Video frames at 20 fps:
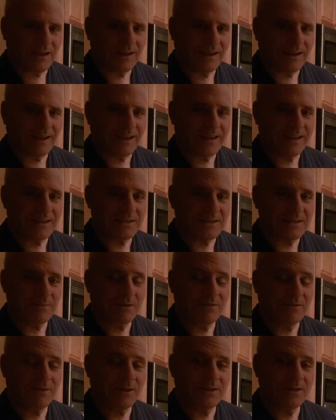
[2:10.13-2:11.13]
I got some
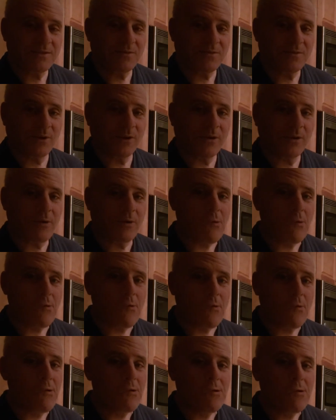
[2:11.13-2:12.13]
advice for you.
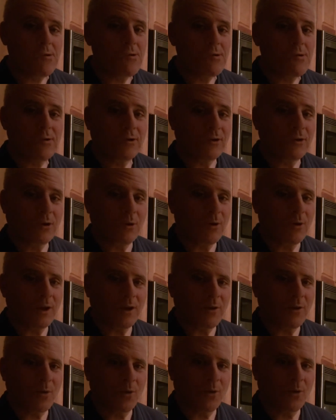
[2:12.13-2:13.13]
Don't
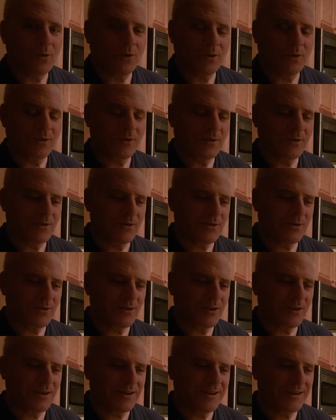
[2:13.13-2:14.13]
get old,
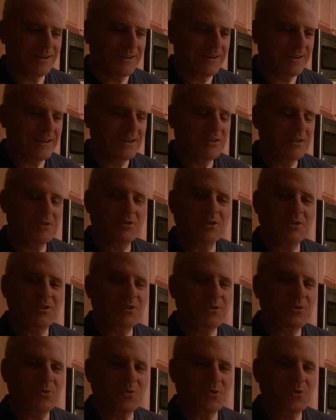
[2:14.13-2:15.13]
okay? Just
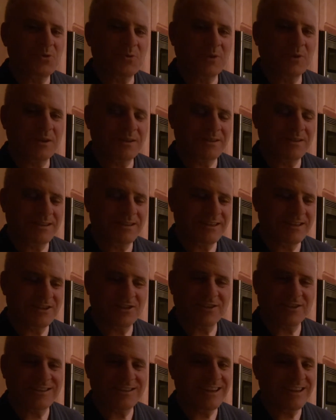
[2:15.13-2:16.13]
don't do it. It's
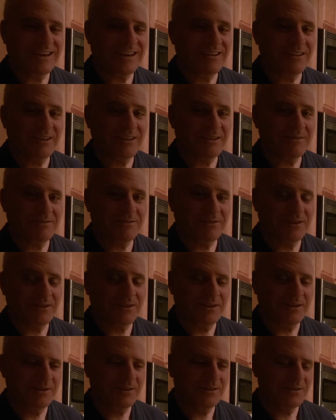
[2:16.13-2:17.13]
just not a lot of fun,
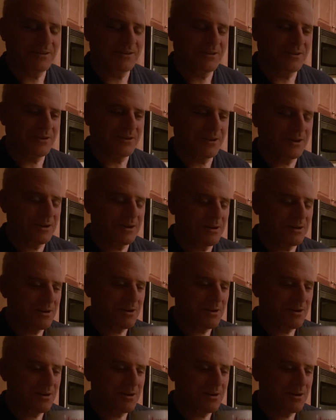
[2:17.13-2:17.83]
all right?